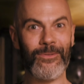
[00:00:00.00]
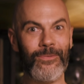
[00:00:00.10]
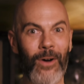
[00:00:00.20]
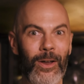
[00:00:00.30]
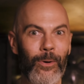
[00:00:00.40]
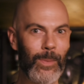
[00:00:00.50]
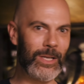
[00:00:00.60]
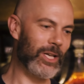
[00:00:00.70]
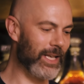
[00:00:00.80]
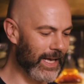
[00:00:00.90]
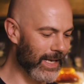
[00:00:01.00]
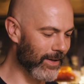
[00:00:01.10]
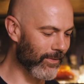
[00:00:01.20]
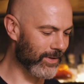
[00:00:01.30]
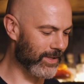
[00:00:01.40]
final mission
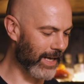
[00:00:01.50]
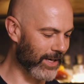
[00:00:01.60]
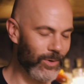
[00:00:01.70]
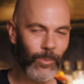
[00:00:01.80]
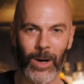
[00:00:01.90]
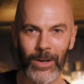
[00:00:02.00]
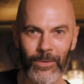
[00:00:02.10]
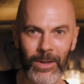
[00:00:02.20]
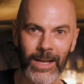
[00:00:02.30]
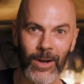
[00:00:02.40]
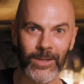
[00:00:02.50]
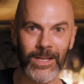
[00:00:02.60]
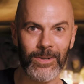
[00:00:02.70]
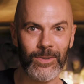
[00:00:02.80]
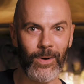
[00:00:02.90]
in section 1 of the
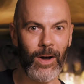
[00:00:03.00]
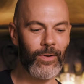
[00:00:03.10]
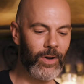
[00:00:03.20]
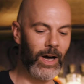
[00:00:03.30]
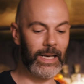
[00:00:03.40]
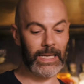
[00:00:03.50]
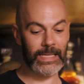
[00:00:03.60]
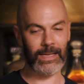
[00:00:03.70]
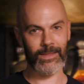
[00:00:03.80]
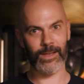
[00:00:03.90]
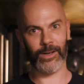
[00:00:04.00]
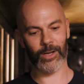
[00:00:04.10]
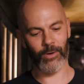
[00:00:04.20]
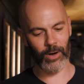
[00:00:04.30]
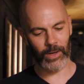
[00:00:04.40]
cocktail survival guide is the
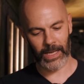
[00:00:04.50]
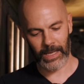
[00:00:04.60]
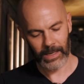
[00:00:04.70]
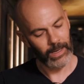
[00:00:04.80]
Negroni,